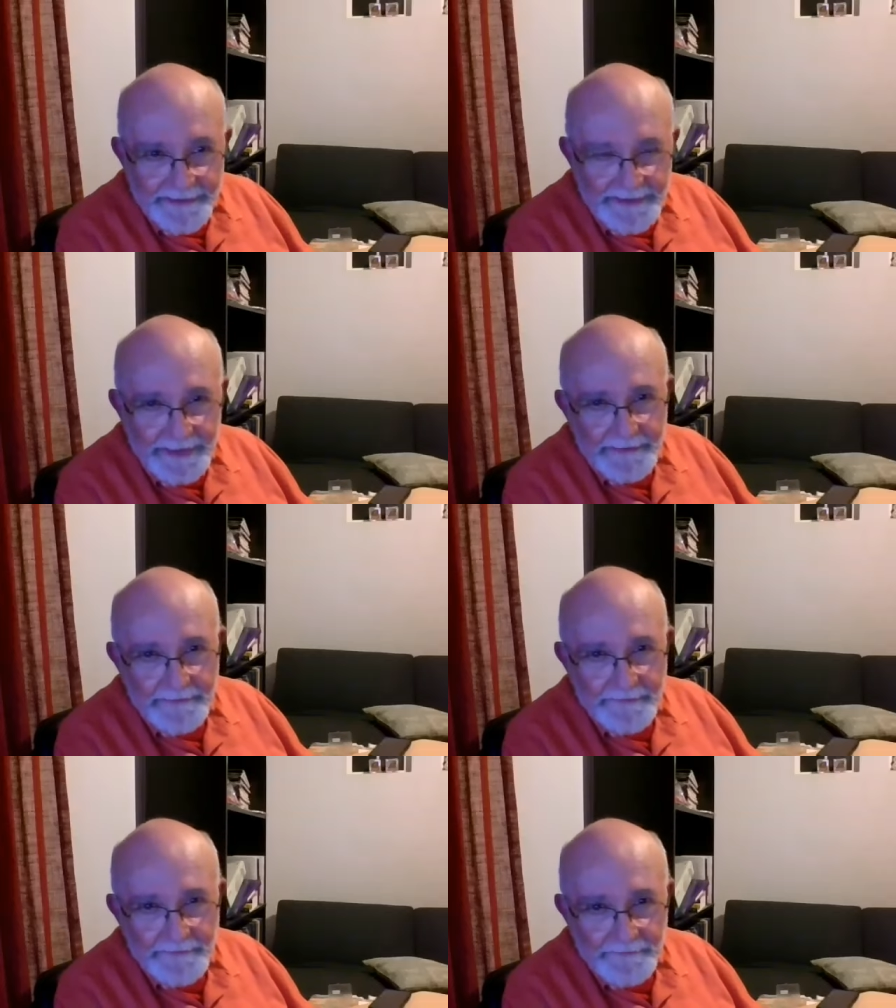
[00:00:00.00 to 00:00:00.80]

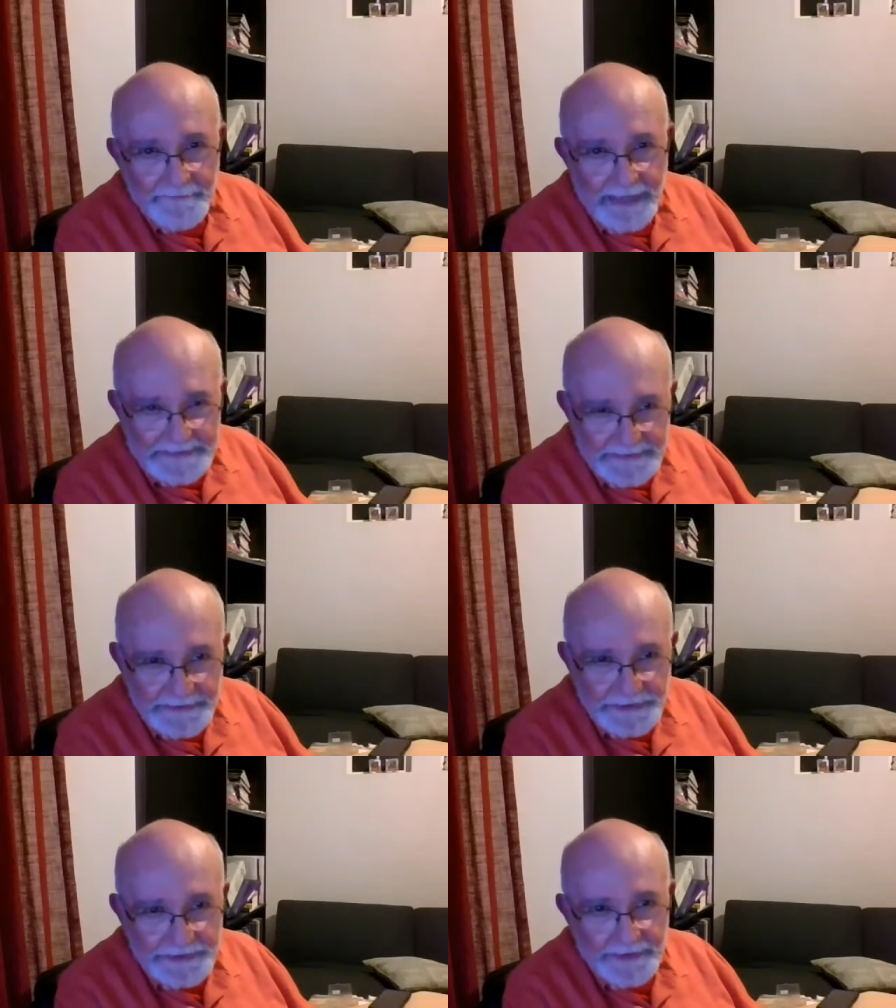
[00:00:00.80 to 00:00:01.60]
the
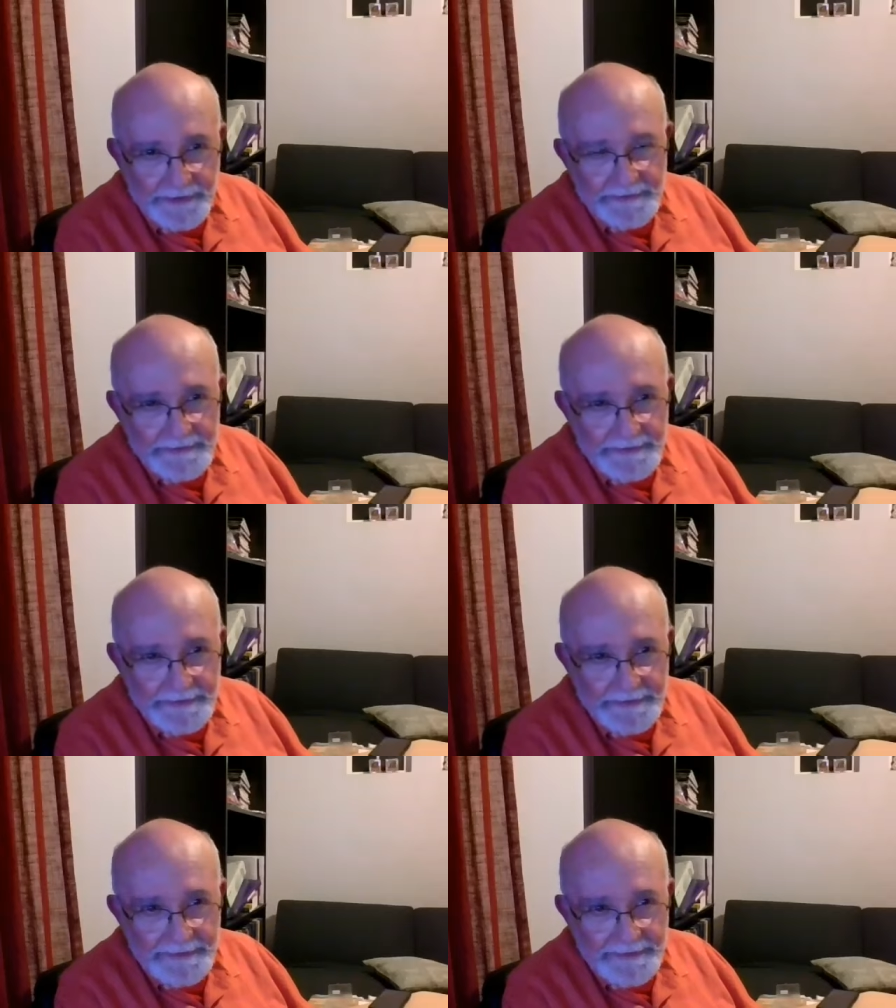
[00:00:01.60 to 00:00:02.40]
messenger
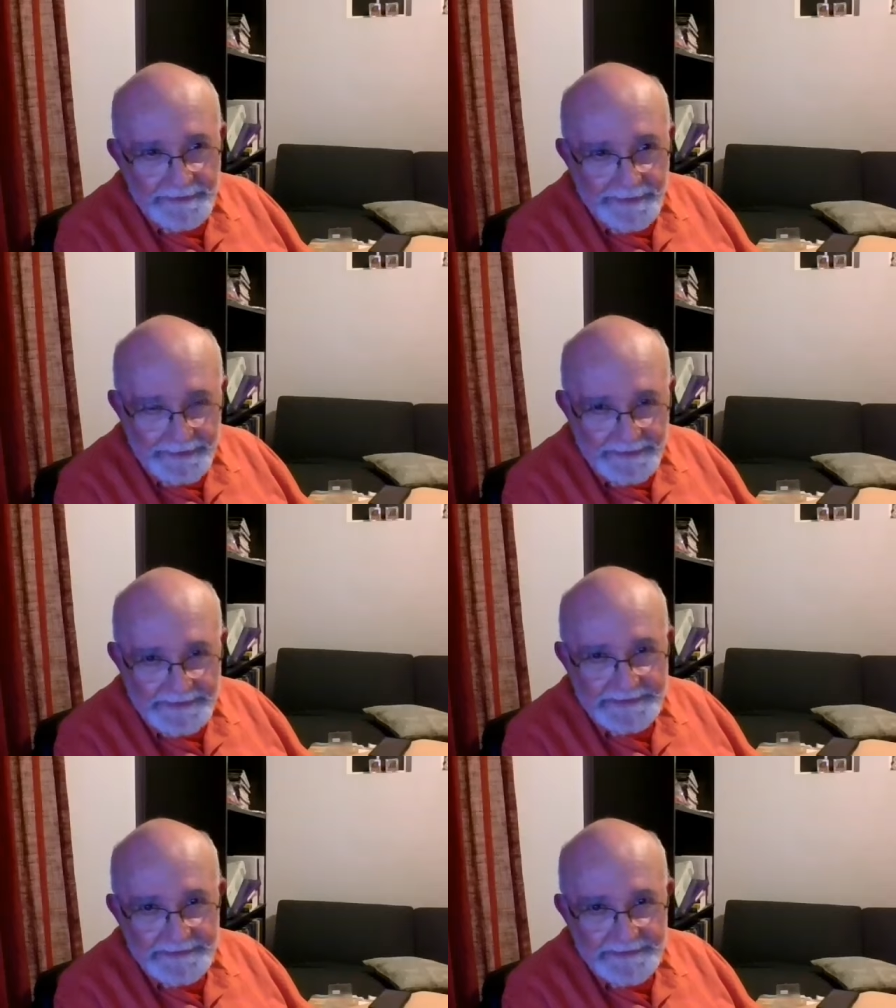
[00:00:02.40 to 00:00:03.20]

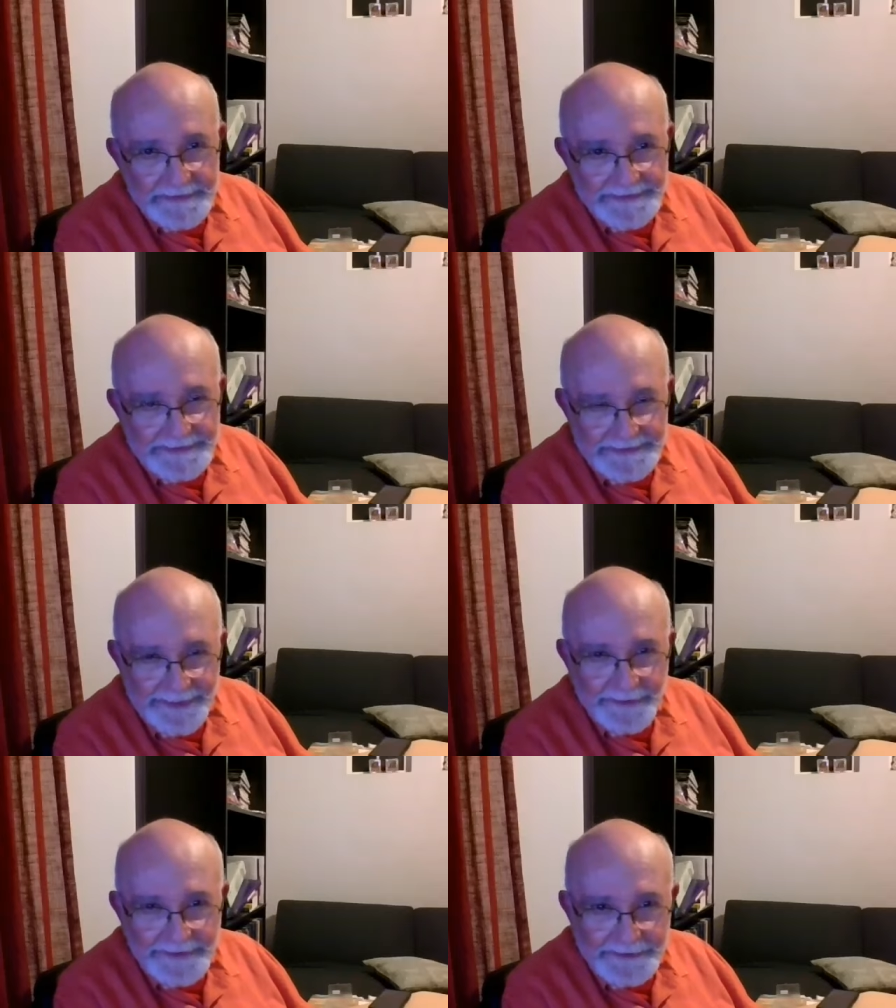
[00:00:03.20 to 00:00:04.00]
is
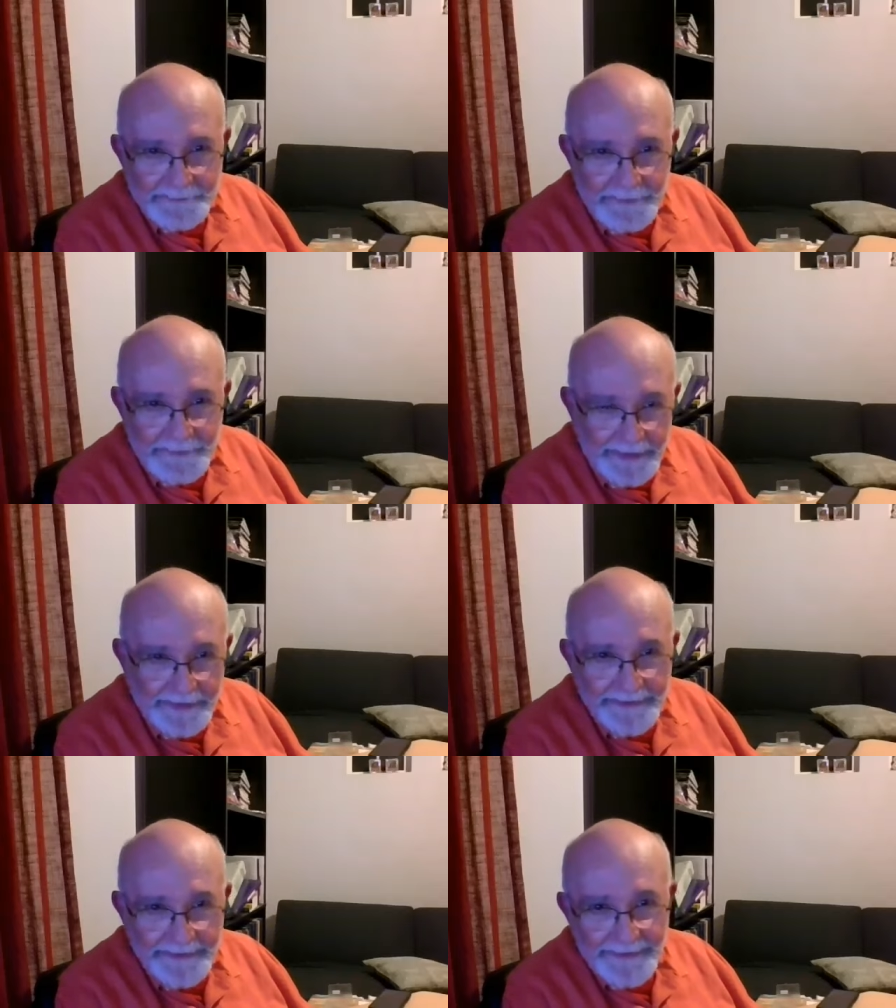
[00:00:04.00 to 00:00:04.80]
considered to
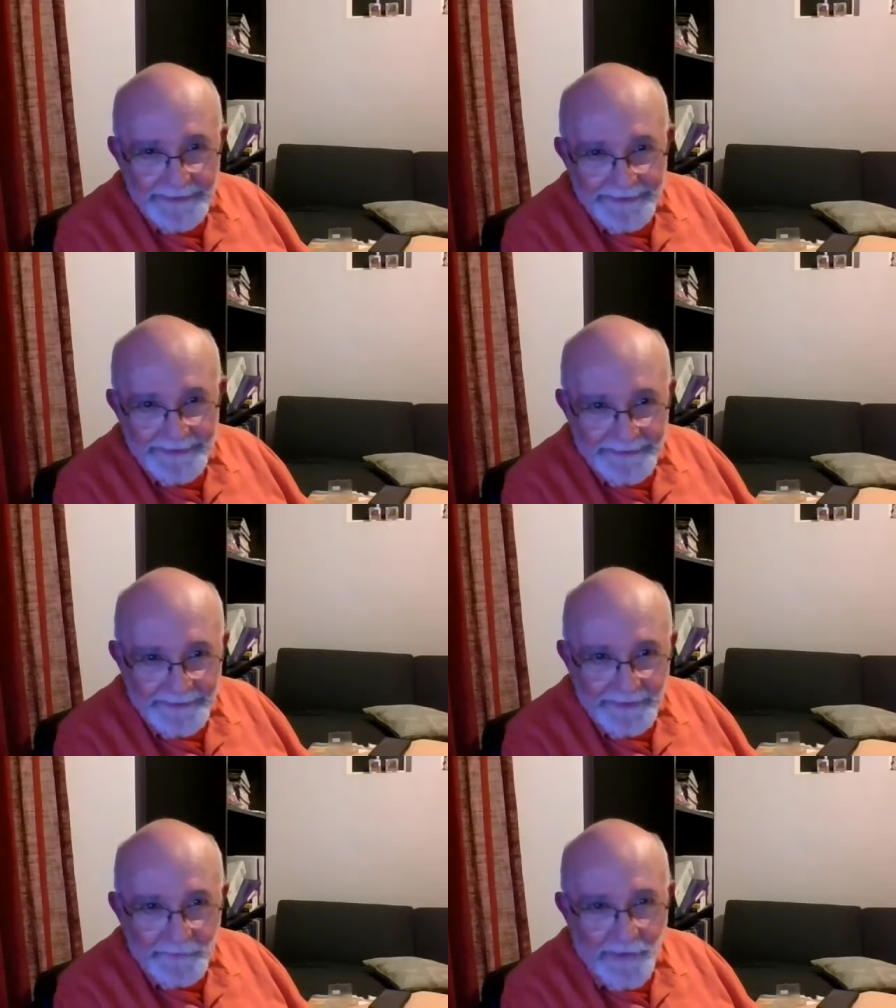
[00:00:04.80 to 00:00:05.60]
be
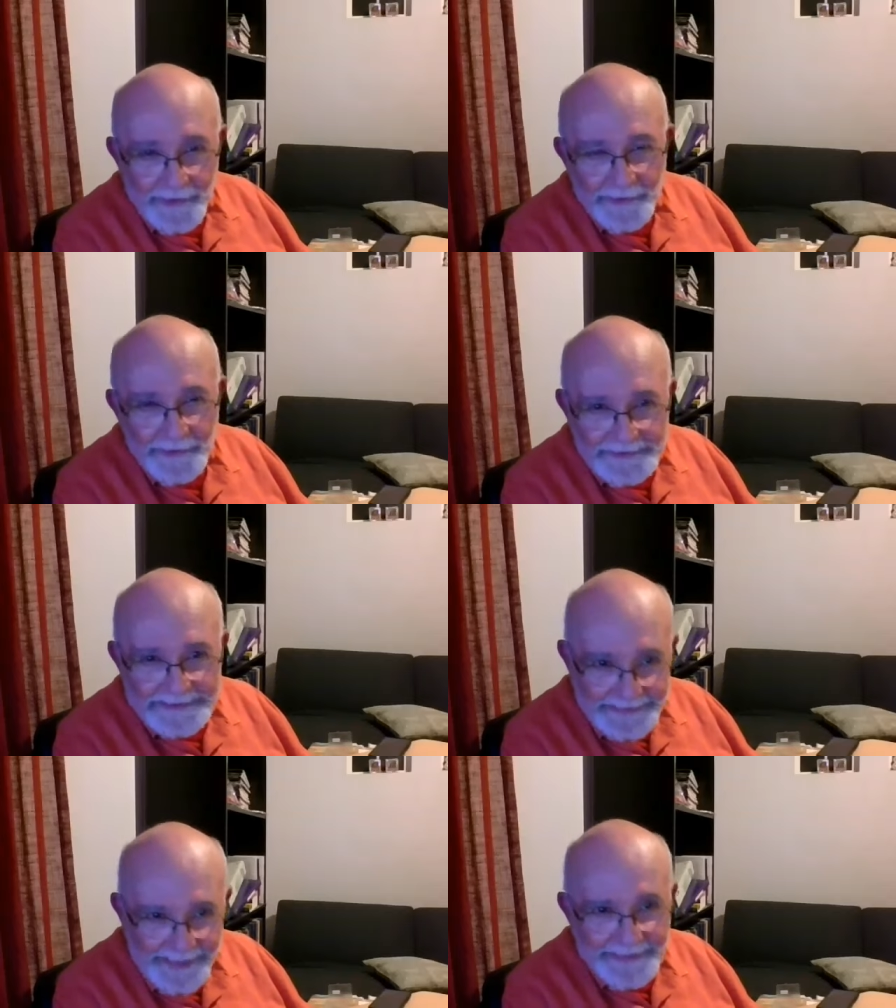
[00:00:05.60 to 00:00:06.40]
the one who
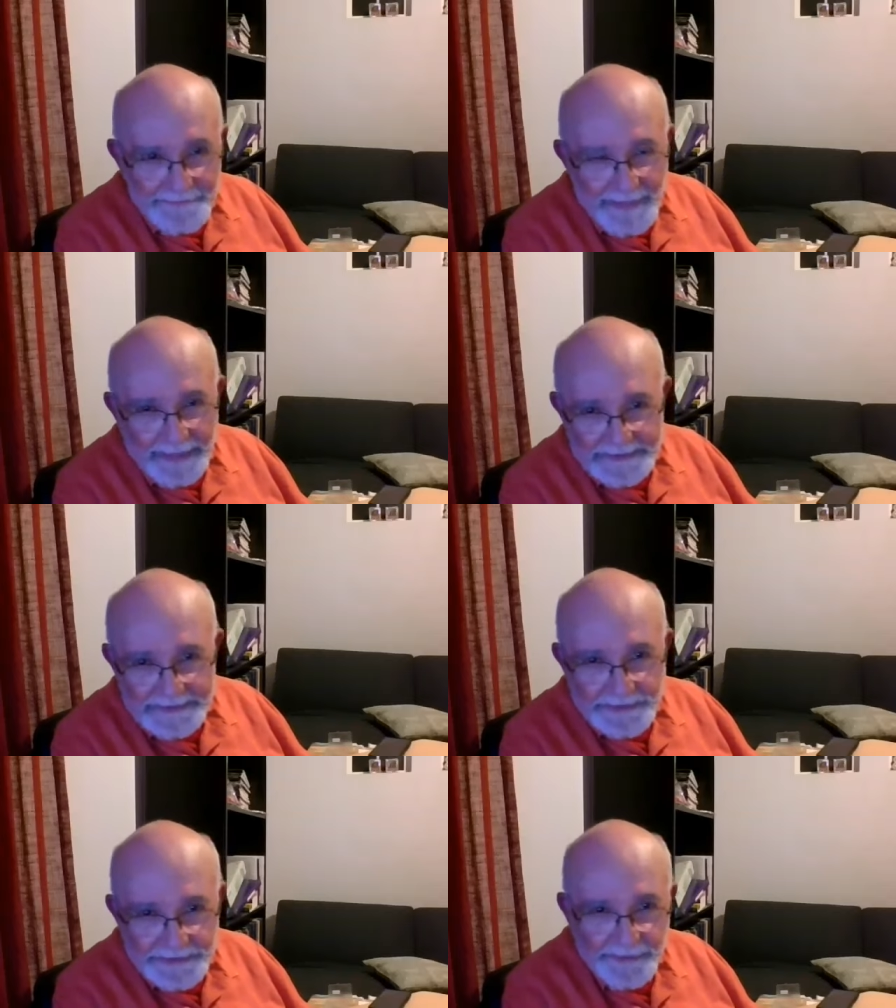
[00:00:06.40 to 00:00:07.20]
sent the
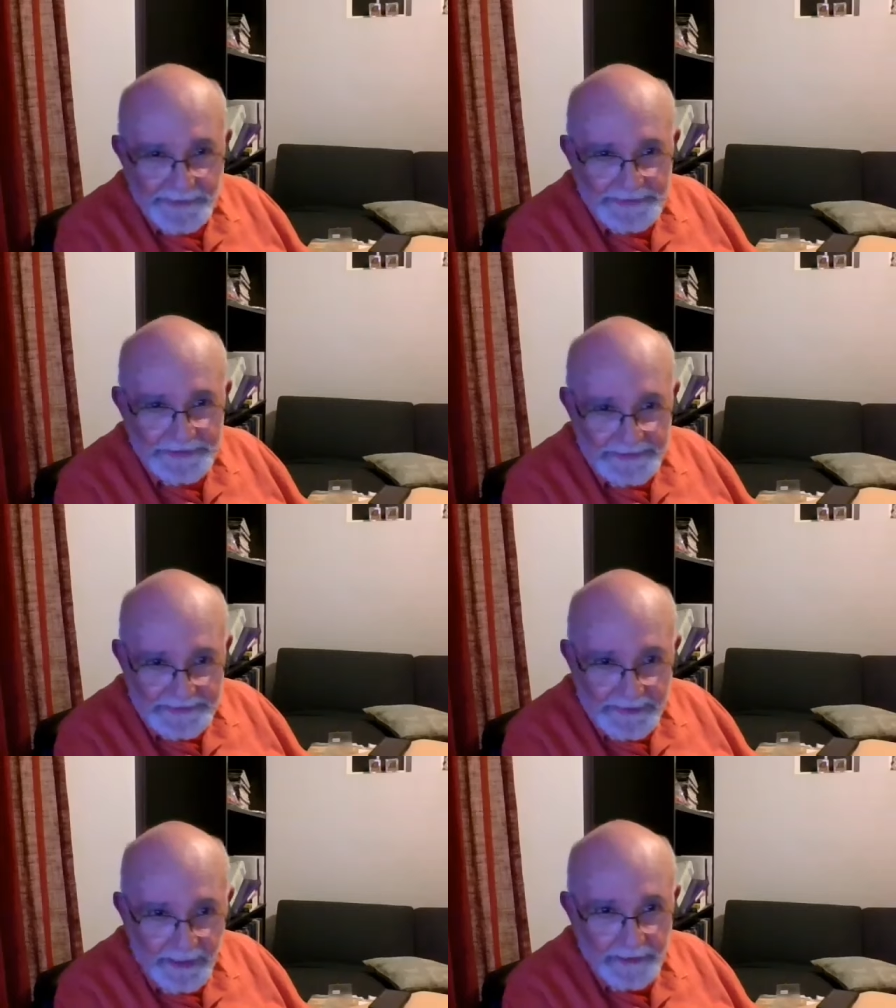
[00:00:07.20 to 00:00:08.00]
messenger, which
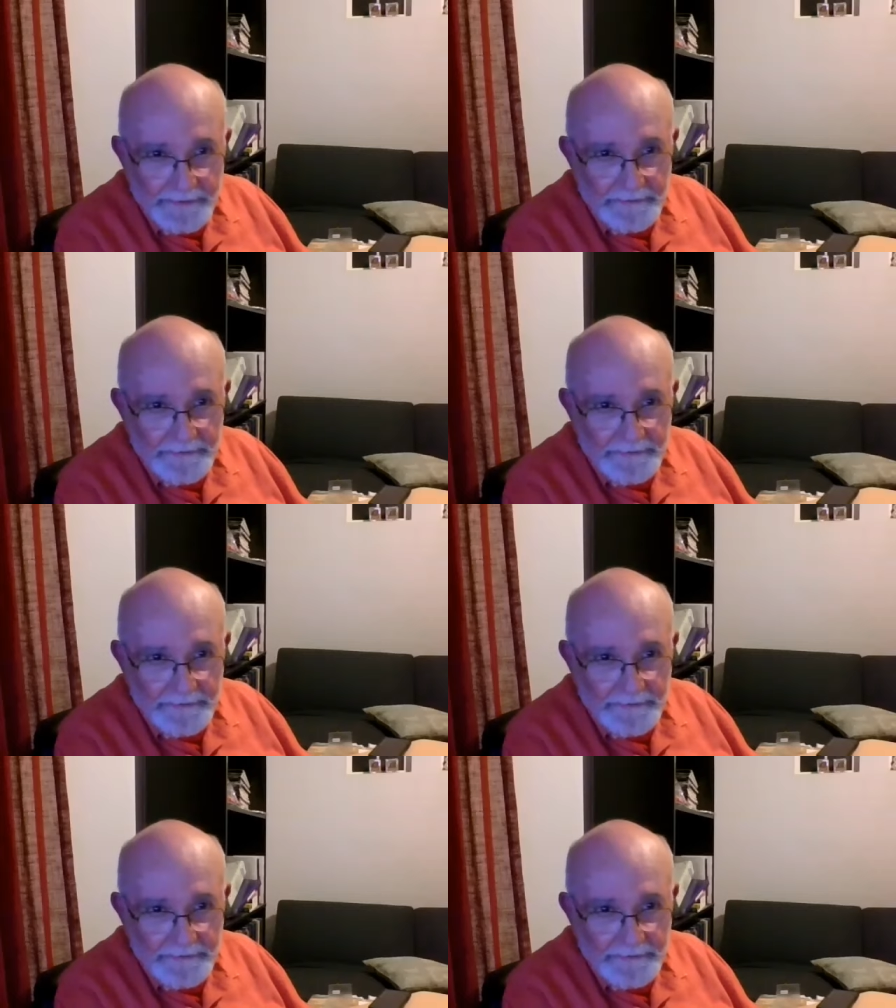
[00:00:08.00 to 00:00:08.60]
is God.